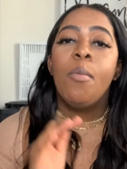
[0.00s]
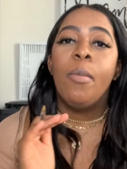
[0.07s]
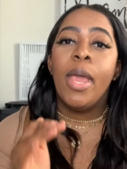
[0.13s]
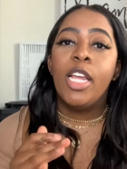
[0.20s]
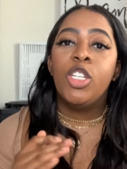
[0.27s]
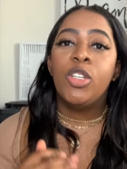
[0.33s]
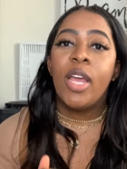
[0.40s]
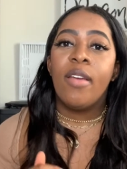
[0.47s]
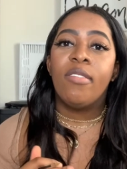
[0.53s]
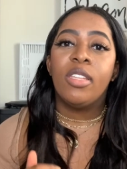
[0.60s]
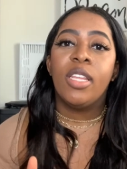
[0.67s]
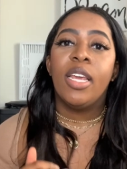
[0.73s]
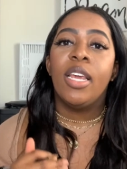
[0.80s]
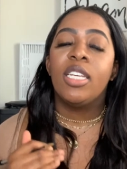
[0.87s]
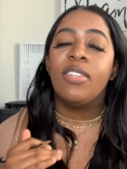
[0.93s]
make sure
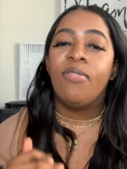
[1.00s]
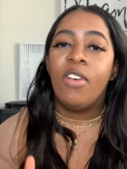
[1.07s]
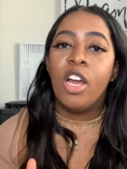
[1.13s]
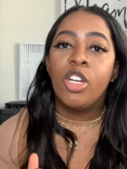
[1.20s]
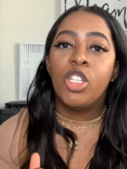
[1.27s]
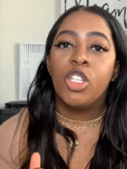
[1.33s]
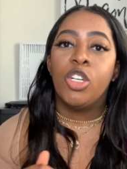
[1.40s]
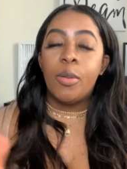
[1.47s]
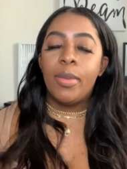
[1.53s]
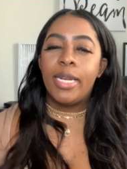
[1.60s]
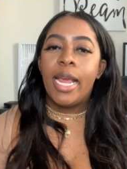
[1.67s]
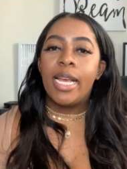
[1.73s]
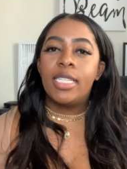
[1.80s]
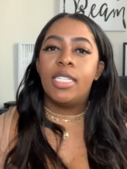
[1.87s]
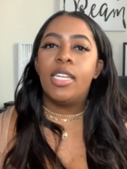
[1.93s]
everything is functional my
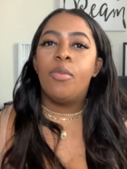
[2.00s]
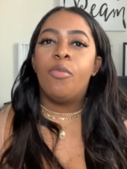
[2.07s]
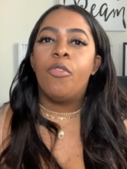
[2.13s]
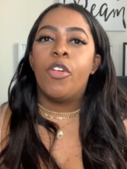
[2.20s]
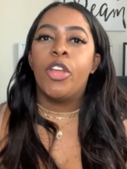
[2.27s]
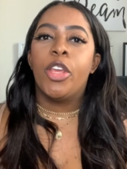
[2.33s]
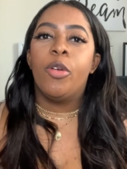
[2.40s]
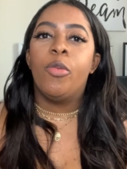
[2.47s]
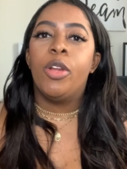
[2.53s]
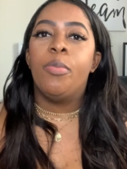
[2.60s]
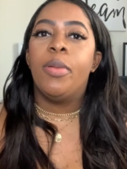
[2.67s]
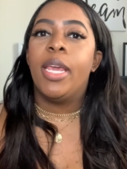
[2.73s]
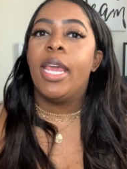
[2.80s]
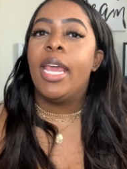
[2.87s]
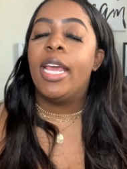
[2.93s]
next tip for you would
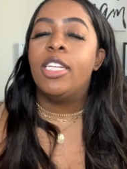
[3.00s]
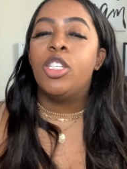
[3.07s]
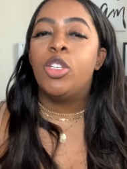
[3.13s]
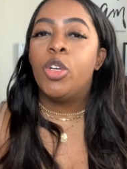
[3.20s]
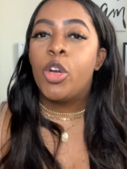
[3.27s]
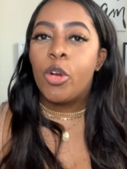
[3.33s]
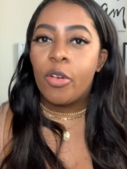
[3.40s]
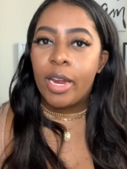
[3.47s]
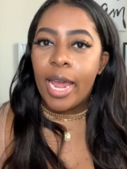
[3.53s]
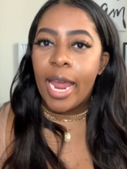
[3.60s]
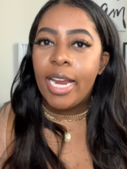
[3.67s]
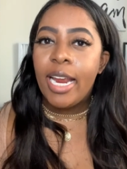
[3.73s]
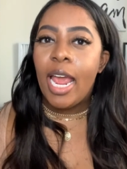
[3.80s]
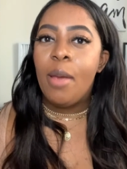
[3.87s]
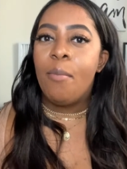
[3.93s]
be is to
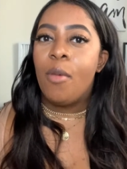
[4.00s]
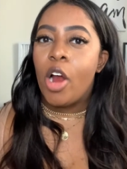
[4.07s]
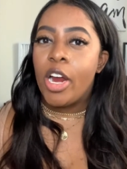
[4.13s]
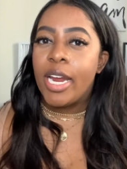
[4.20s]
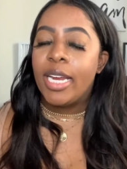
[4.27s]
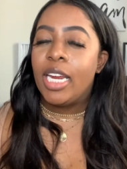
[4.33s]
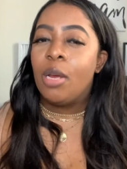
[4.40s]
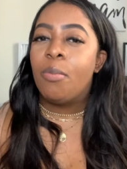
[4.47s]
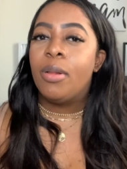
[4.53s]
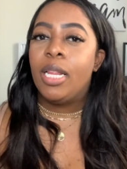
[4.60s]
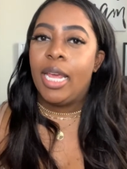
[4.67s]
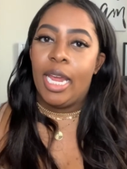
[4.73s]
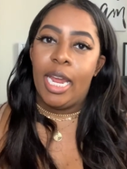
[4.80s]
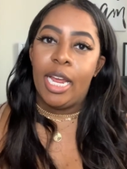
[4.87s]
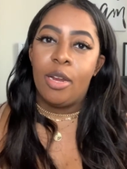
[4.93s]
create a marketing
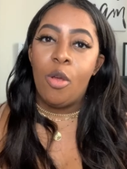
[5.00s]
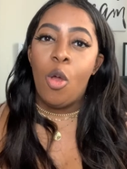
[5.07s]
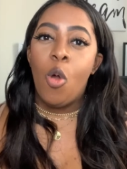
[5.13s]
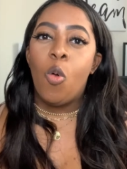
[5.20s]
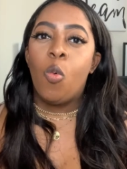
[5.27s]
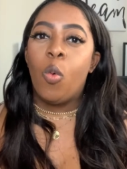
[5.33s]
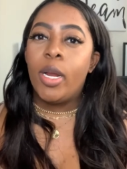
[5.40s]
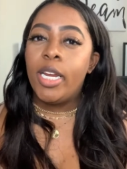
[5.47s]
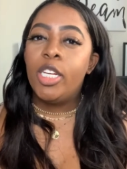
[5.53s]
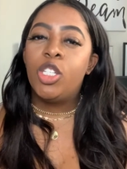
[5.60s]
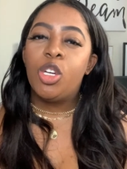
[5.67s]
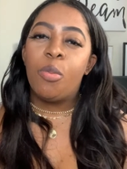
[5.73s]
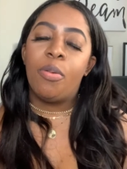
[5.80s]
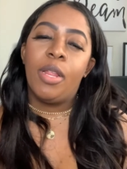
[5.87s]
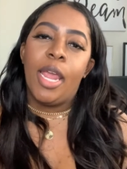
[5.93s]
plan what is
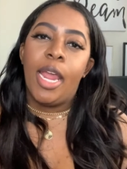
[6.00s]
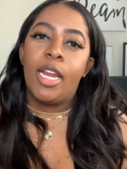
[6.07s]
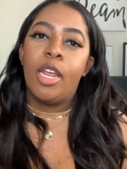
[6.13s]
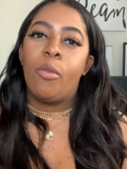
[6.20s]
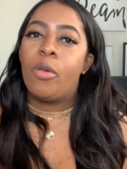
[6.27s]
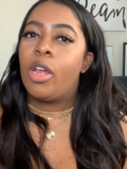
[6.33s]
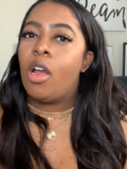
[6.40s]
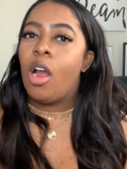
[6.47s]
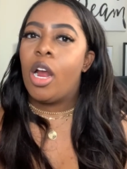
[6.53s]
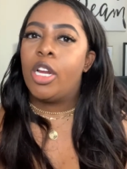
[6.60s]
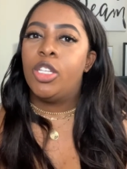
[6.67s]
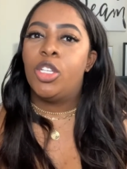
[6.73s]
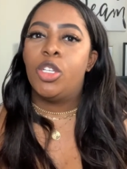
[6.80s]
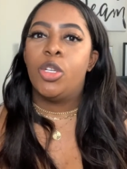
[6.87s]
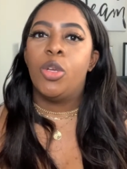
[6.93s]
your plan in
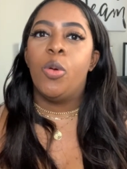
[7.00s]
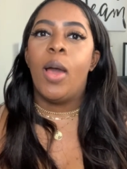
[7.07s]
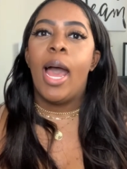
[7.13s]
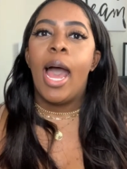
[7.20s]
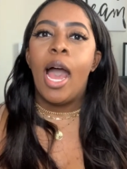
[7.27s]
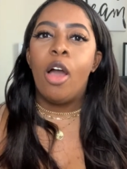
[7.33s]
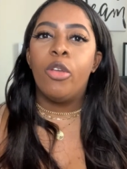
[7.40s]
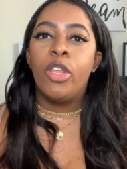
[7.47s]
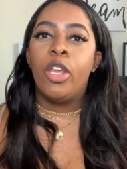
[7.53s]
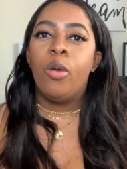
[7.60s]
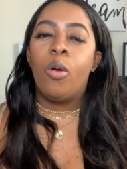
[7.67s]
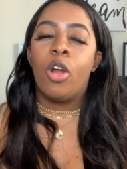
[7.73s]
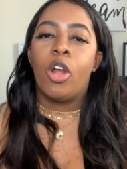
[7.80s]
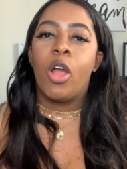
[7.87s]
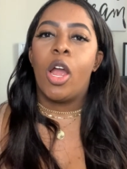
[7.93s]
regards to how
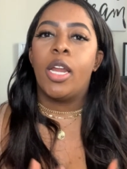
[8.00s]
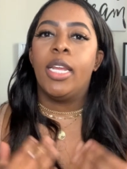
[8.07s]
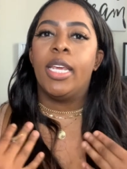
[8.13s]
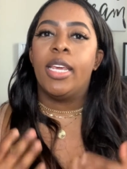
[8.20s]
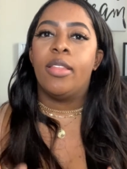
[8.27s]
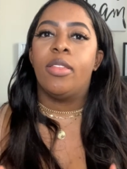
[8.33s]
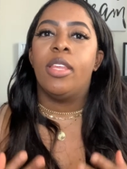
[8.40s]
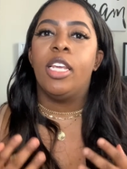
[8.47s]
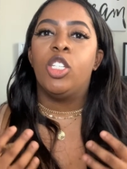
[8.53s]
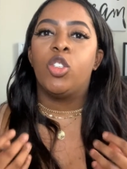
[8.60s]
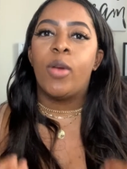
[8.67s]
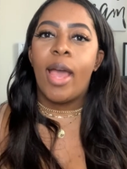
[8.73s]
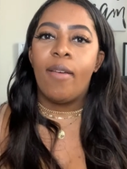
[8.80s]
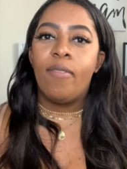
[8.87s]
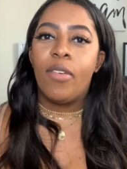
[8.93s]
you are going to get the
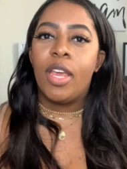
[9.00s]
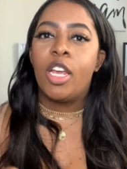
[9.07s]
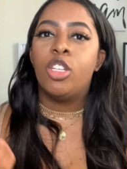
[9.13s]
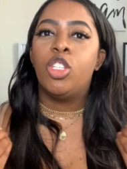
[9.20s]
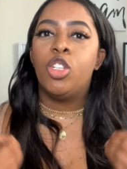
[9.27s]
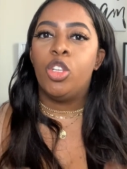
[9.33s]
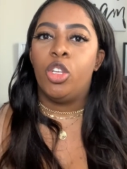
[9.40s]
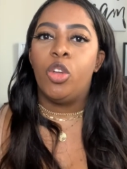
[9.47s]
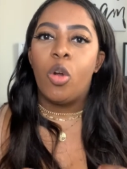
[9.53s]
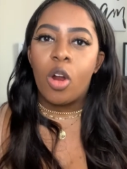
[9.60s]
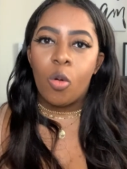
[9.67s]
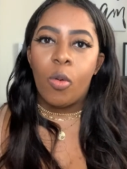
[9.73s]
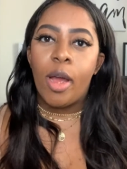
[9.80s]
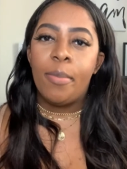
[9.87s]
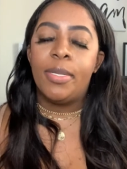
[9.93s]
traffic to your
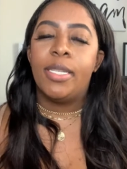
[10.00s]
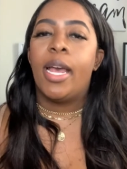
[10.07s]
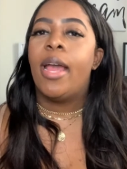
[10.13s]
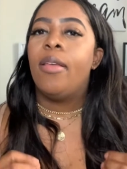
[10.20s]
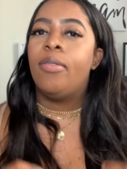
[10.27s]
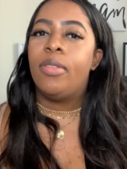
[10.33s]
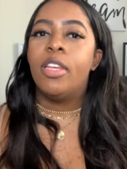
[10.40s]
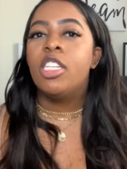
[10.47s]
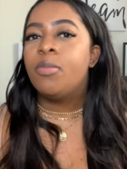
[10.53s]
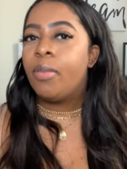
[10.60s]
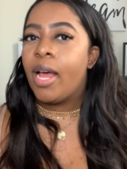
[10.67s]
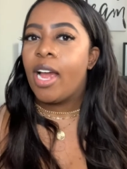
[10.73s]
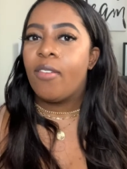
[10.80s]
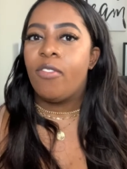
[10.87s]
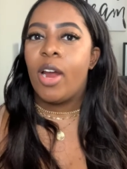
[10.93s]
website this
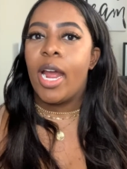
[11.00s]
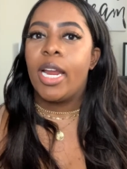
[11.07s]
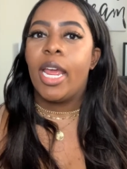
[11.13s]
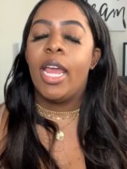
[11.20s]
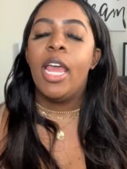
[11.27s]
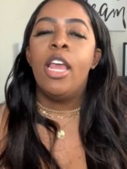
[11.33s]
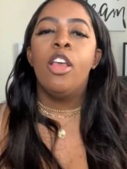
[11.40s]
Black Friday?